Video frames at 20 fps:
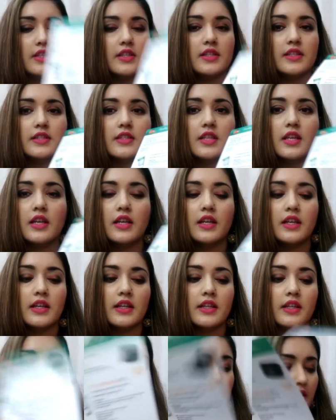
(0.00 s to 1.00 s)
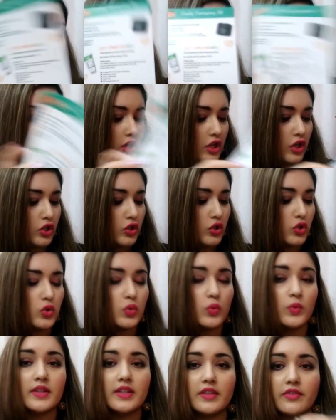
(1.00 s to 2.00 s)
is
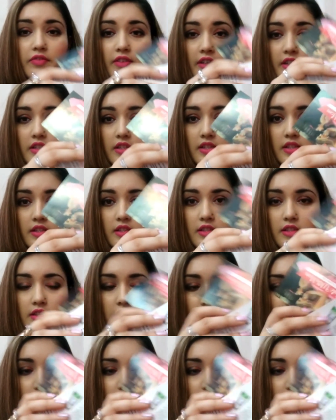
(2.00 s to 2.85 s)
two leaflets.